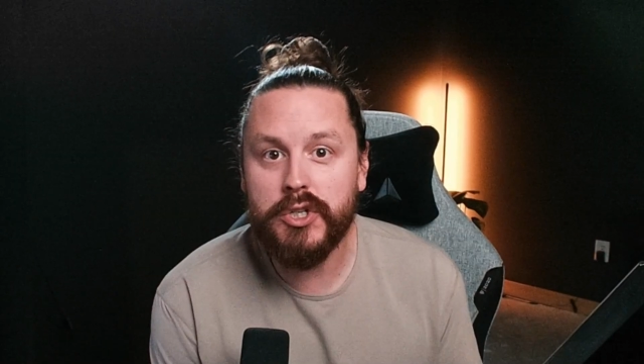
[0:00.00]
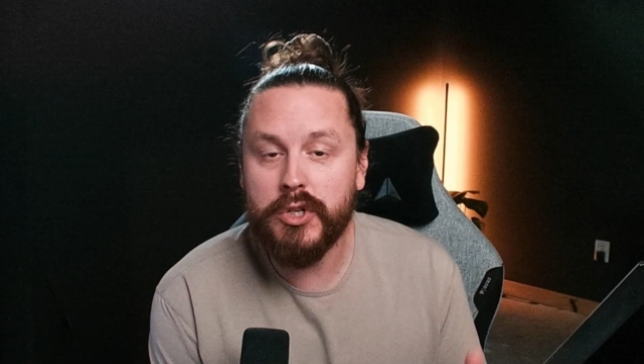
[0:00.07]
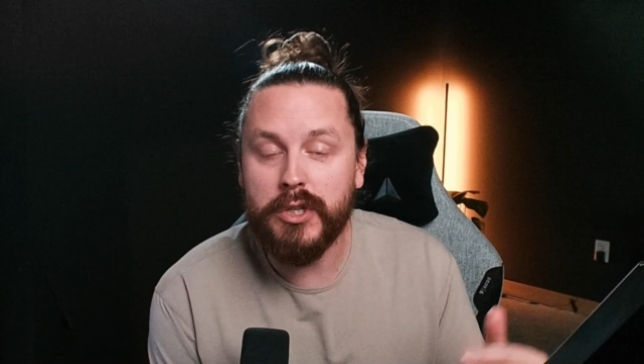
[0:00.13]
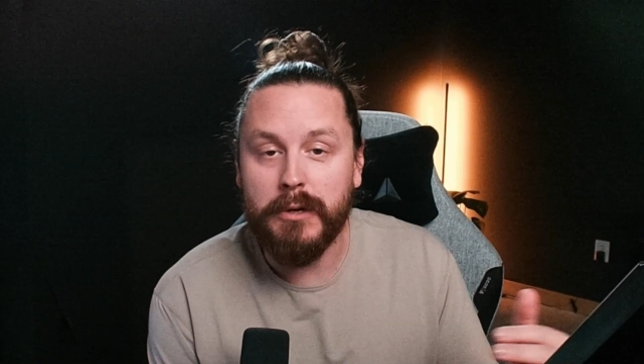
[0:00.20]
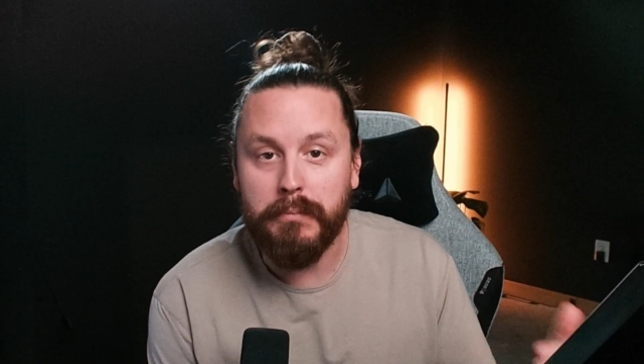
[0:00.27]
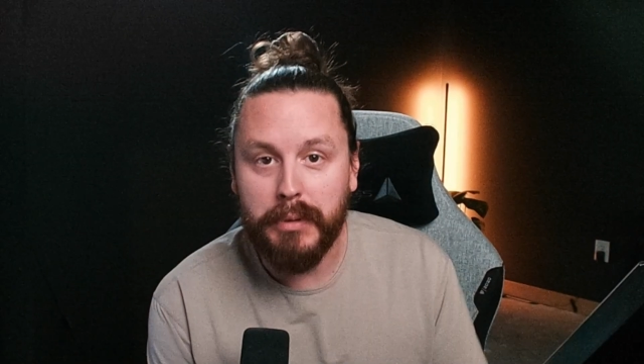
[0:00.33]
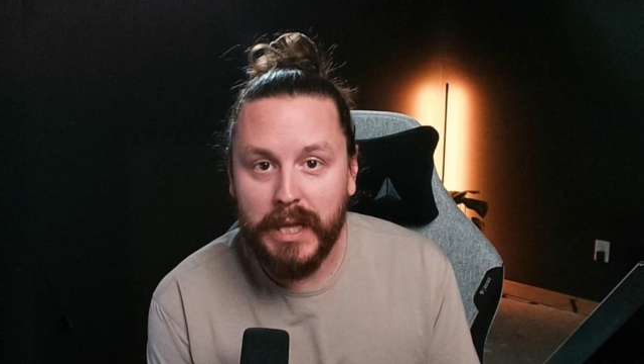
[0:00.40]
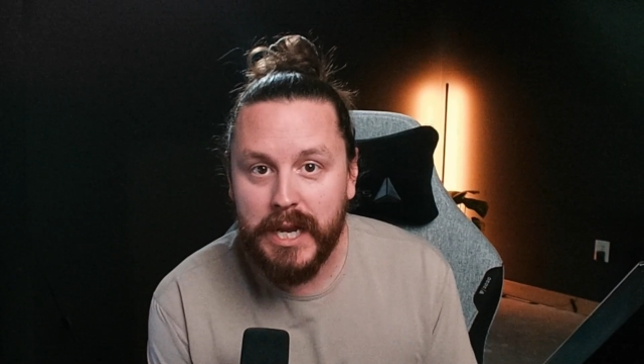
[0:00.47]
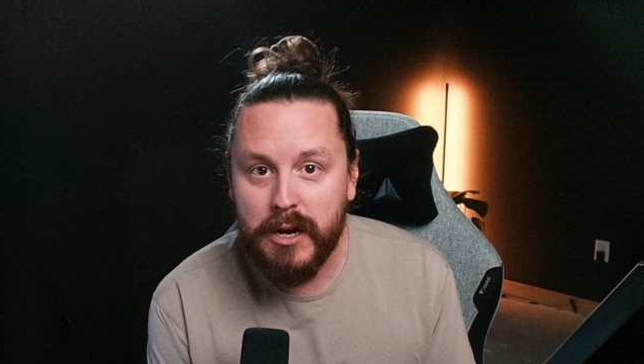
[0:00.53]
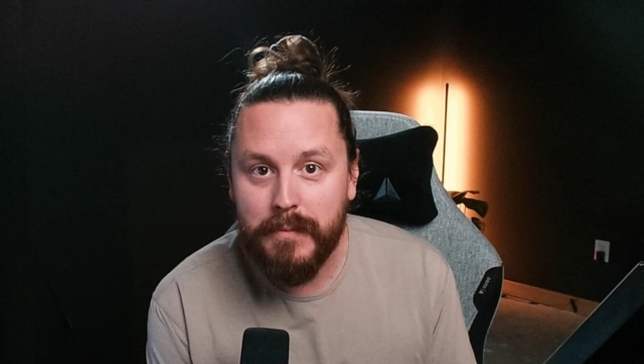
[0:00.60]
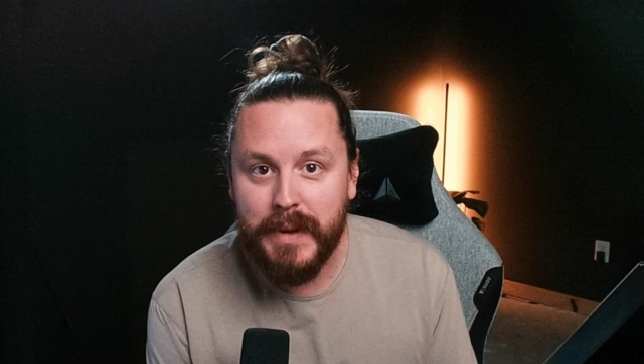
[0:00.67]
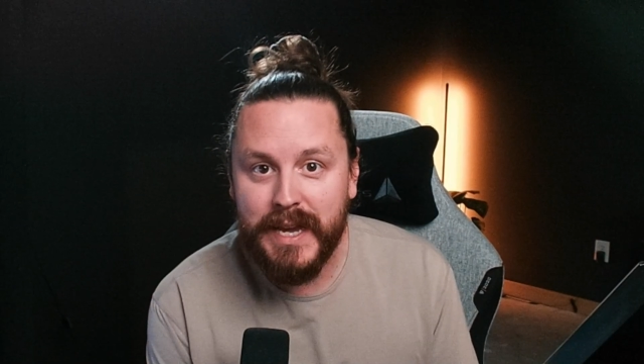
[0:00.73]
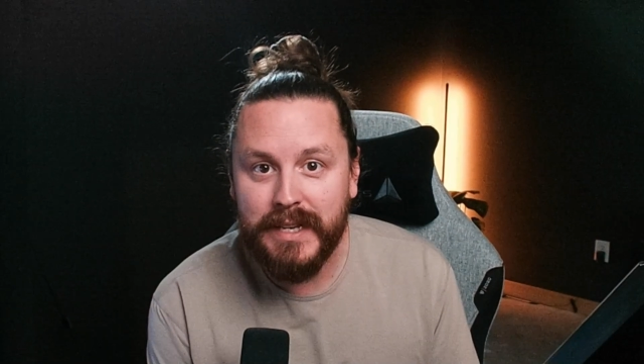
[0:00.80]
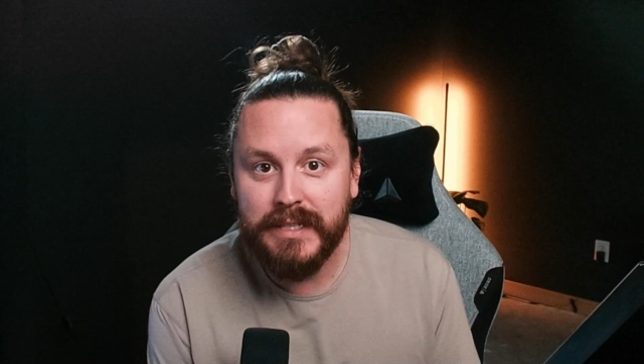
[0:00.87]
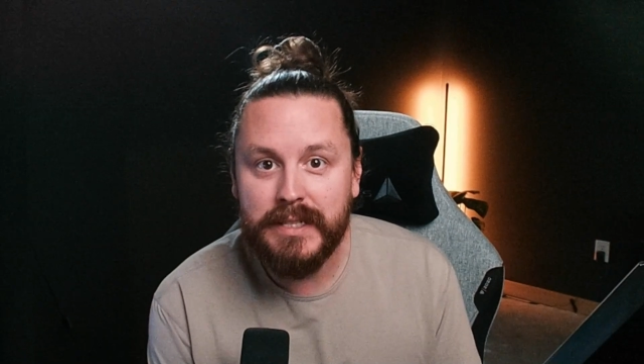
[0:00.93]
to the
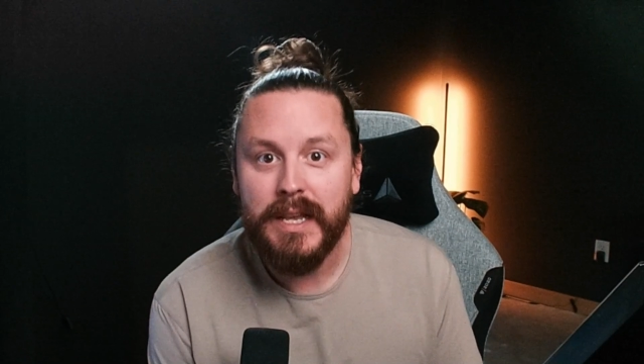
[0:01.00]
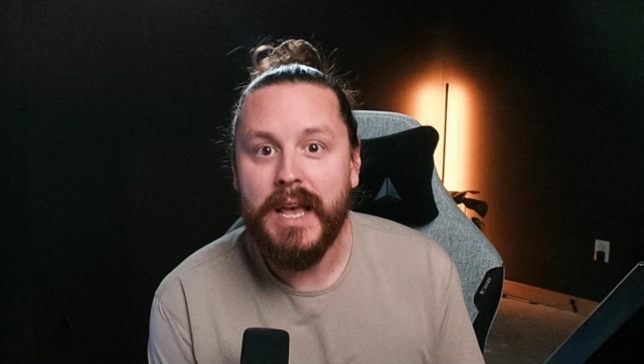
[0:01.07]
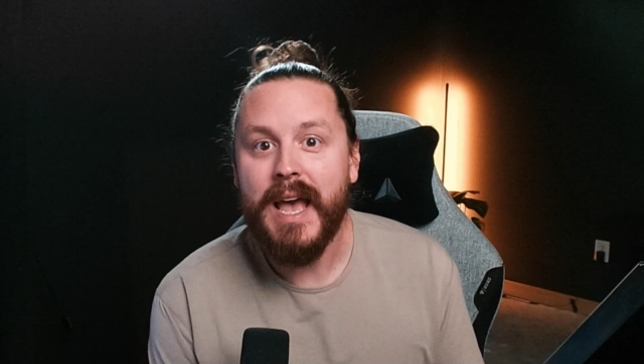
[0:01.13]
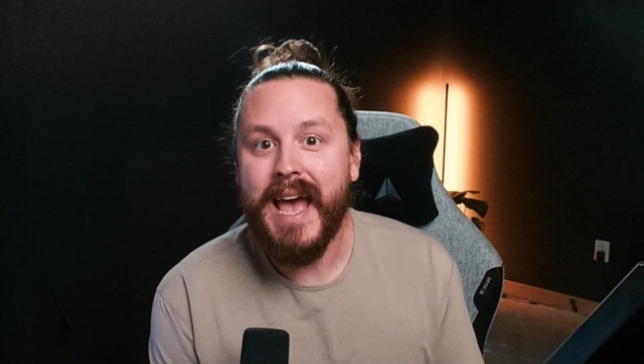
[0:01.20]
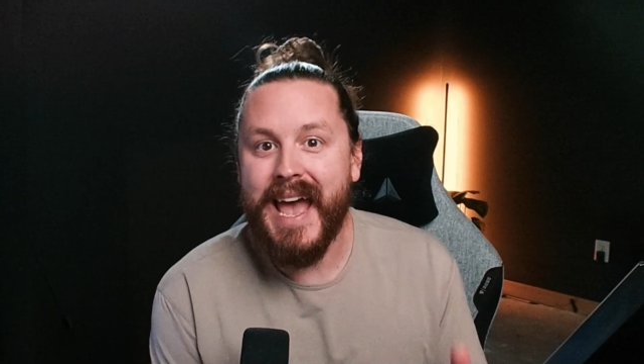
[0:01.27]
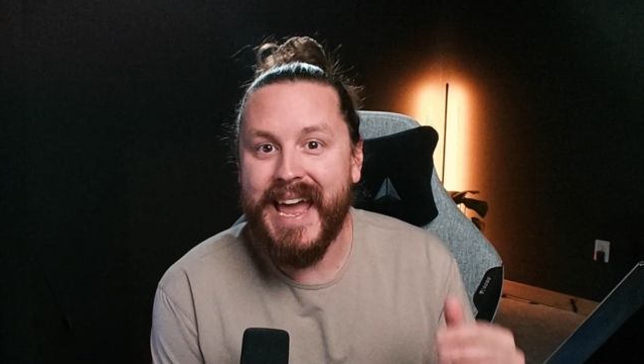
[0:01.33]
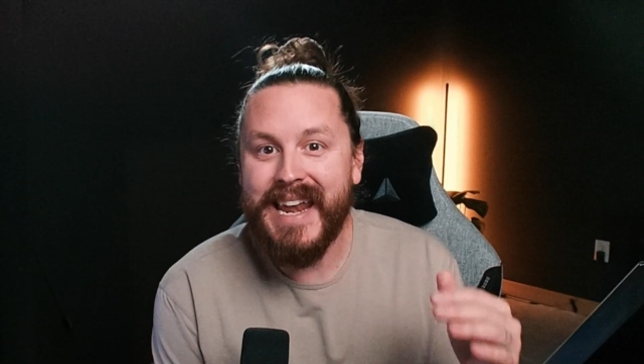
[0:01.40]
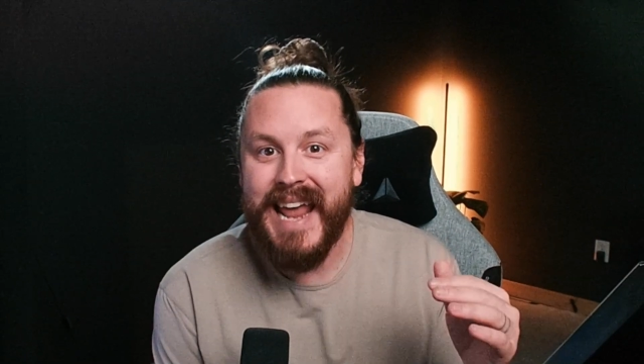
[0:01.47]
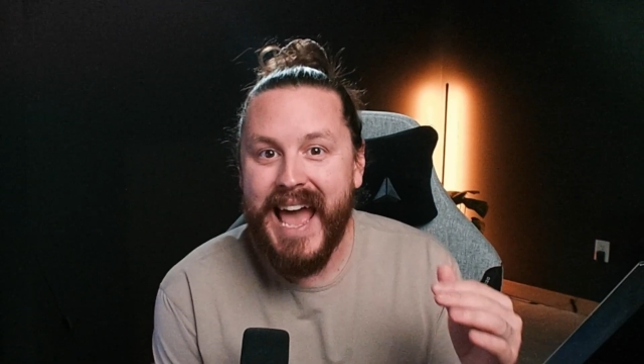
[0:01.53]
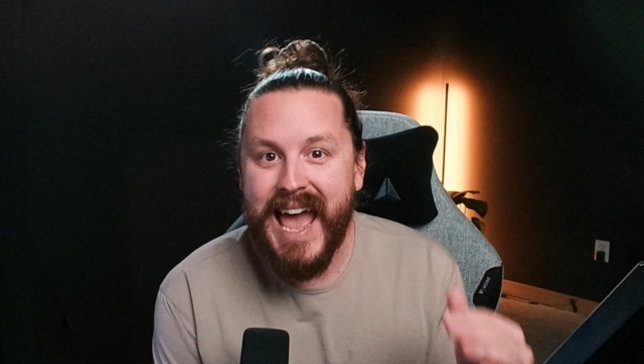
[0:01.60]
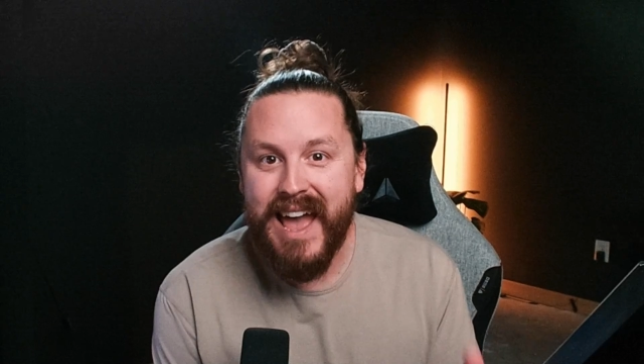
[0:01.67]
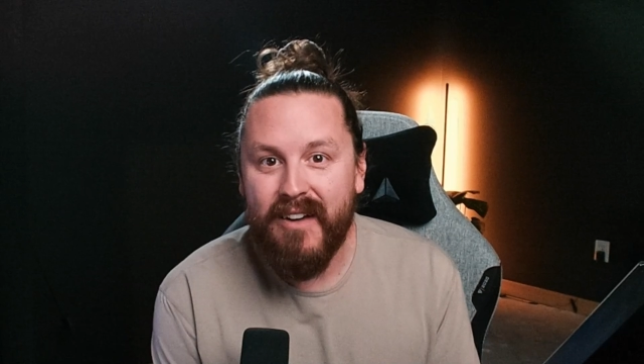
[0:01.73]
player base, and